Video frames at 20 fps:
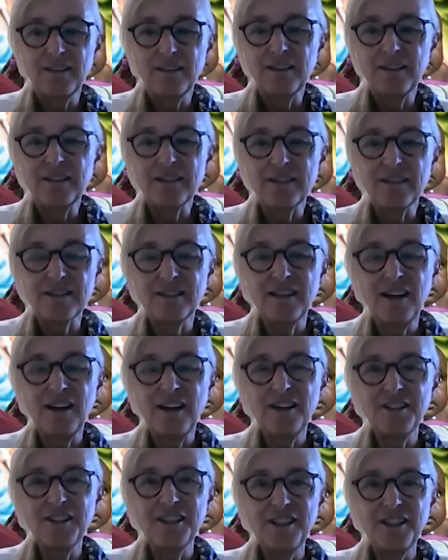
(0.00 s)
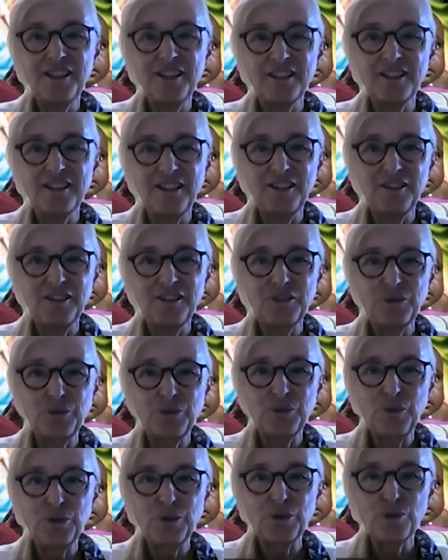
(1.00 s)
started in
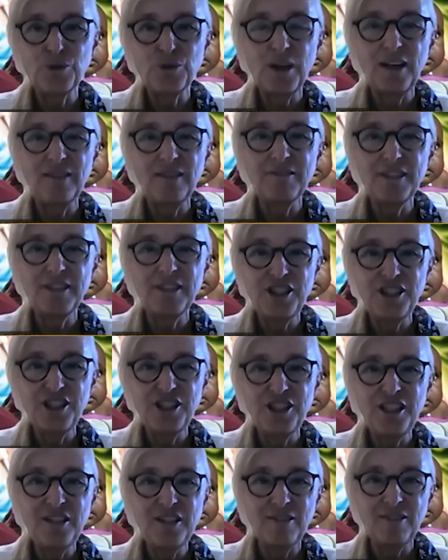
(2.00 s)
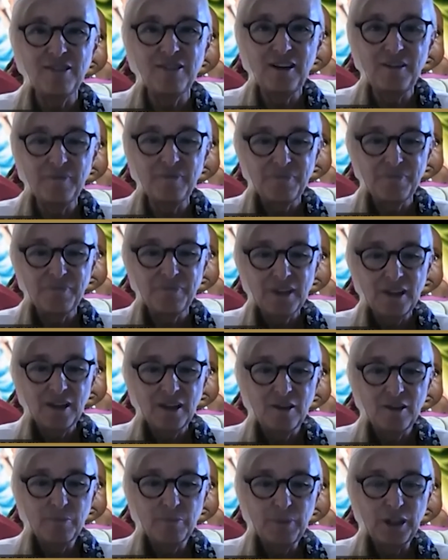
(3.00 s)
2012 in Geneva
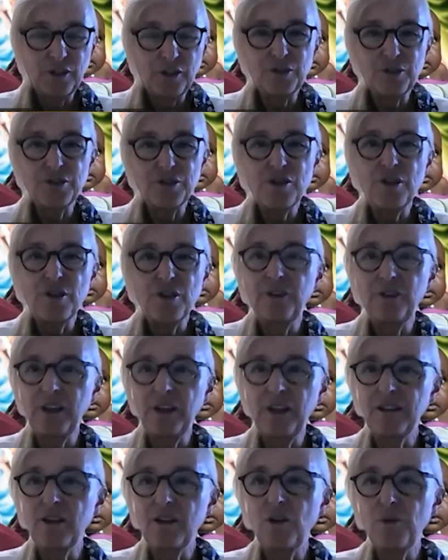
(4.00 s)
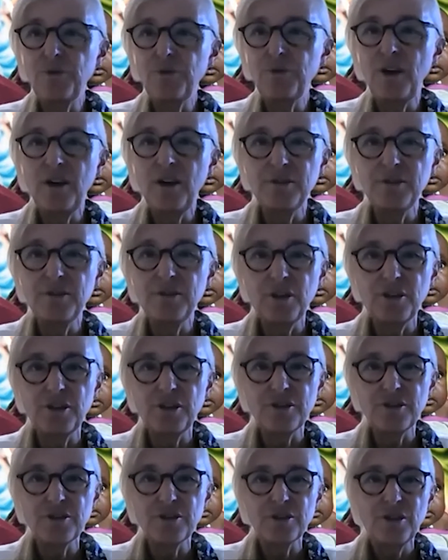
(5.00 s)
because the three
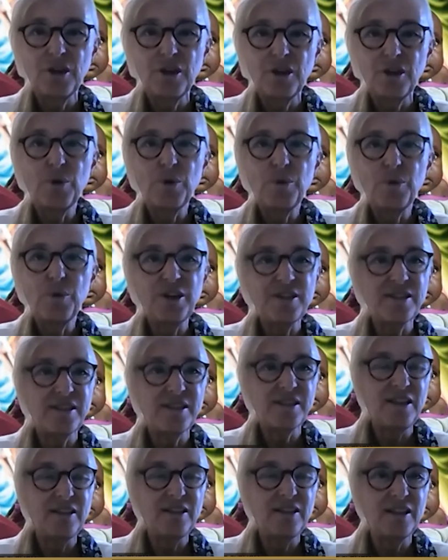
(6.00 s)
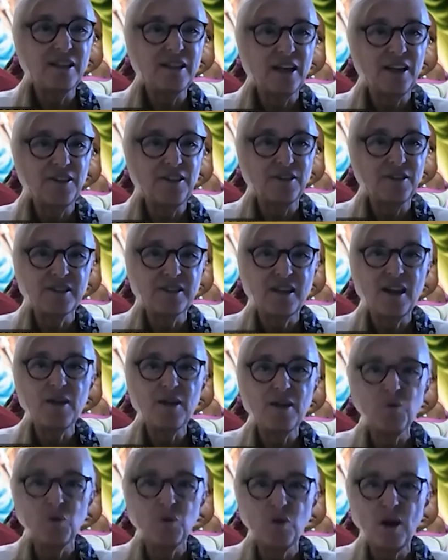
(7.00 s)
co-founders, we were sitting at the
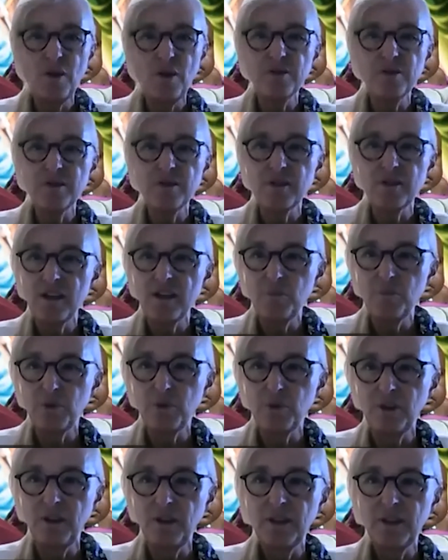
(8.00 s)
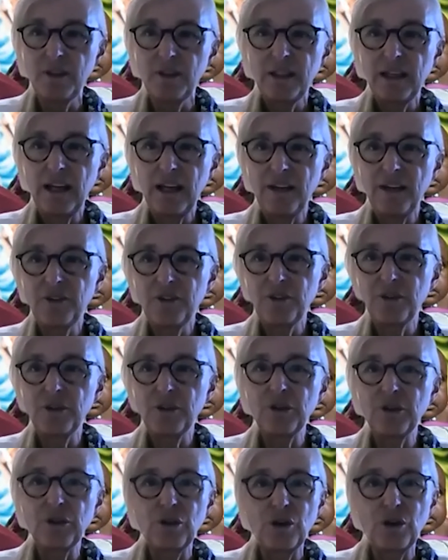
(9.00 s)
same round table at
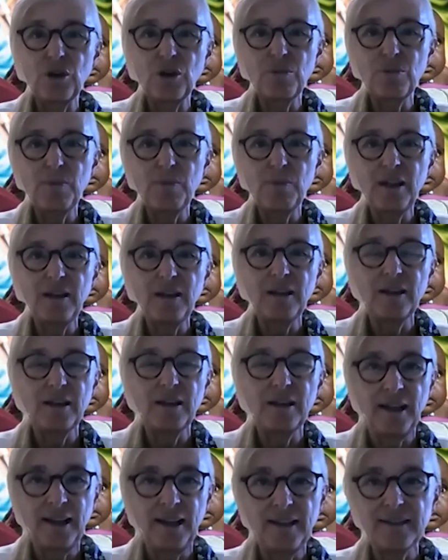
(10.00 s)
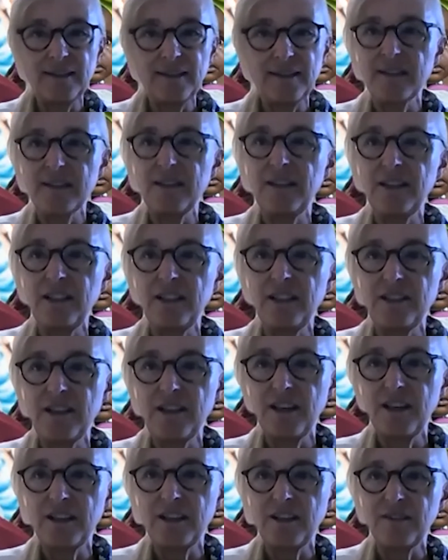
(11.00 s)
the Global Health
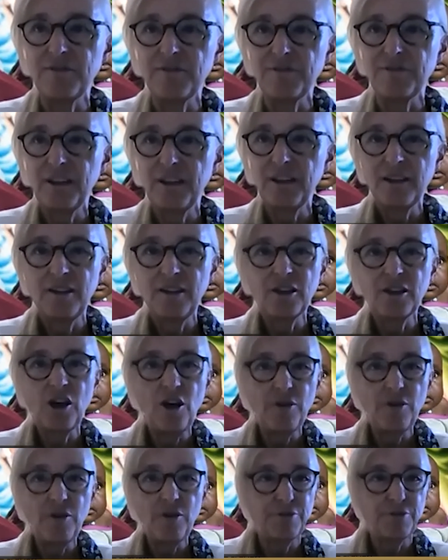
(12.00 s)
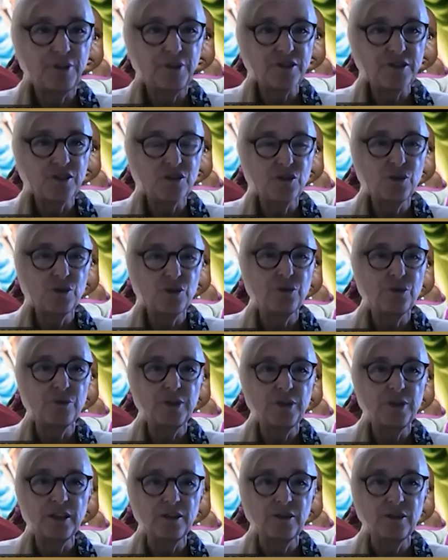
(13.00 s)
Initiative conference
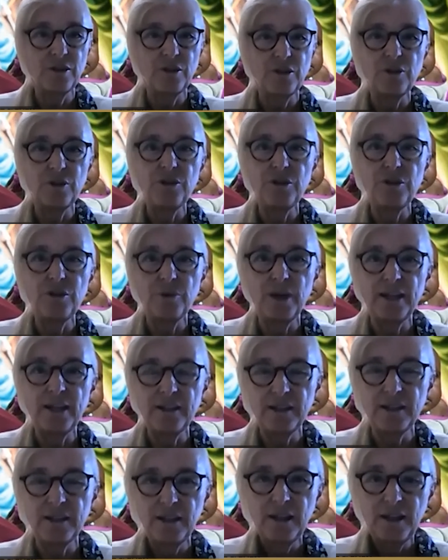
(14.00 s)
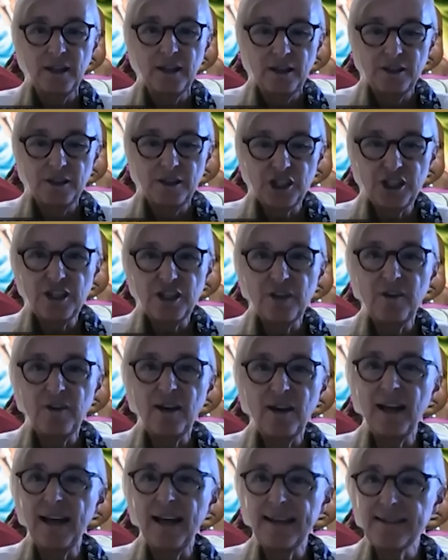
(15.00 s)
during the UN
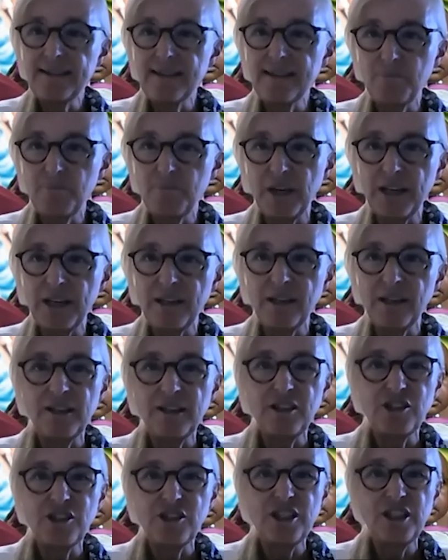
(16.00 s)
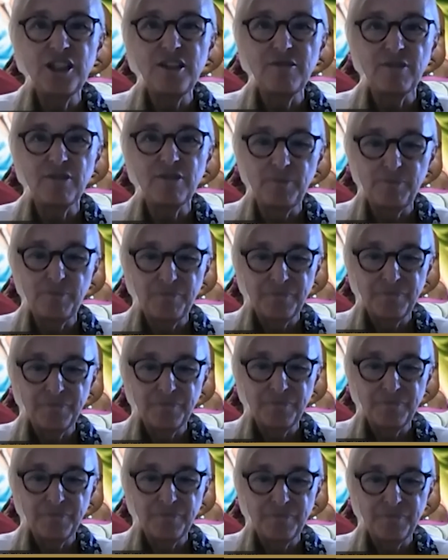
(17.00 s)
General Assembly in Geneva.
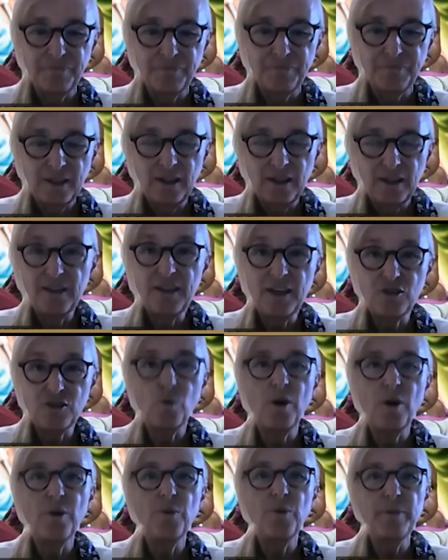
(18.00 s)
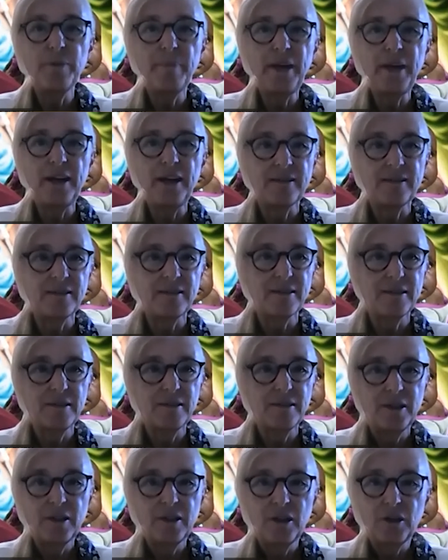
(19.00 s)
And that's where we met.
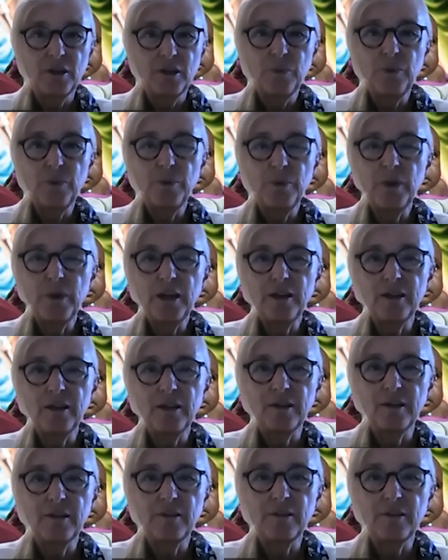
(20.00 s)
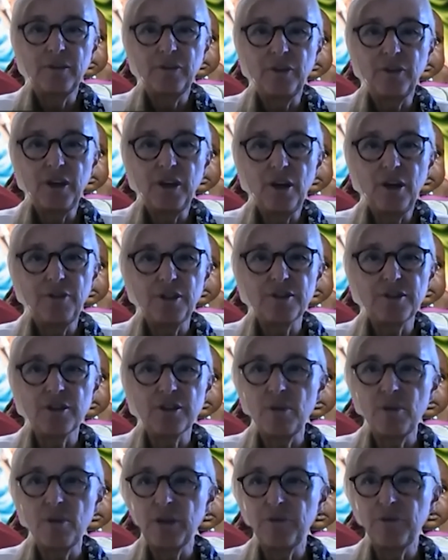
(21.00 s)
We were the three of us
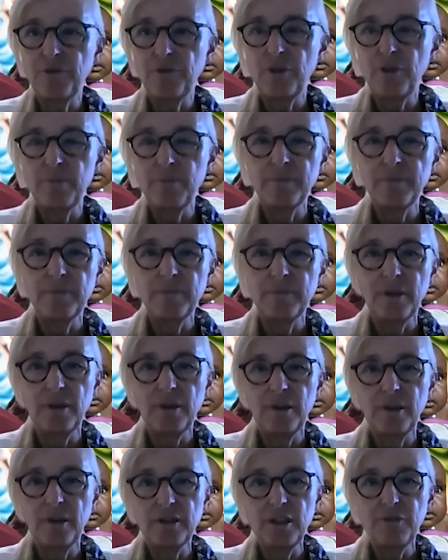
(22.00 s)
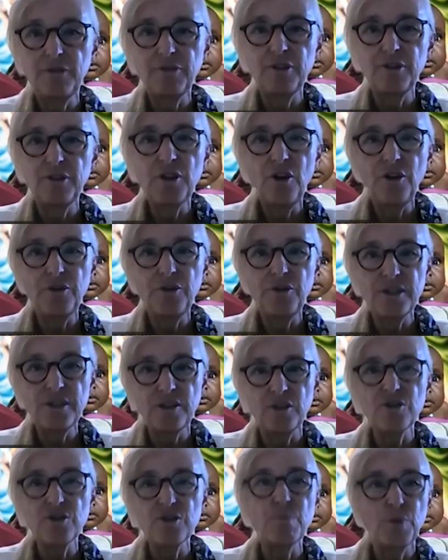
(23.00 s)
coming from different
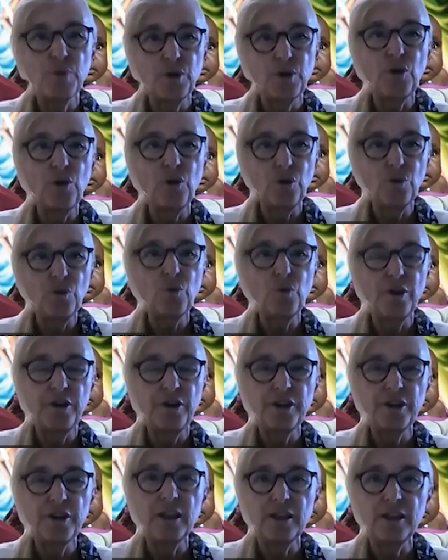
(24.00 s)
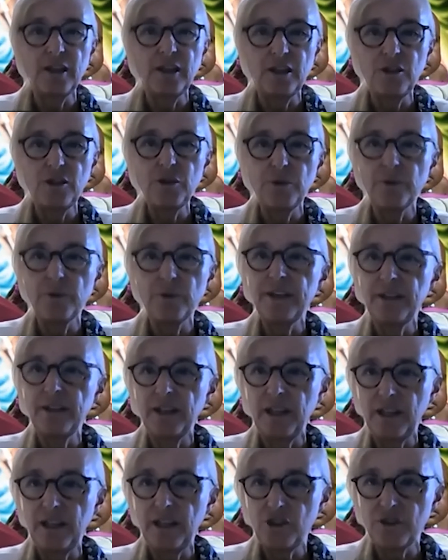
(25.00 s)
horizons, but all working in UN
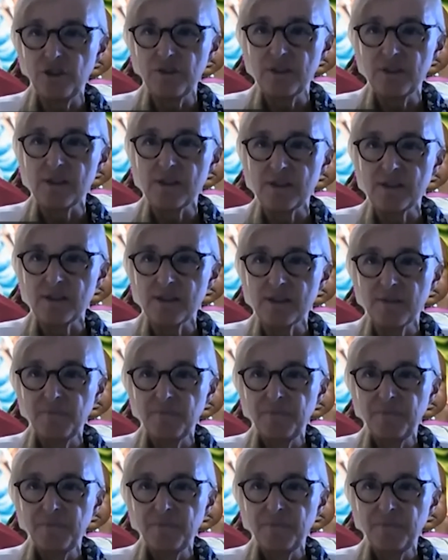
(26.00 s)
agencies.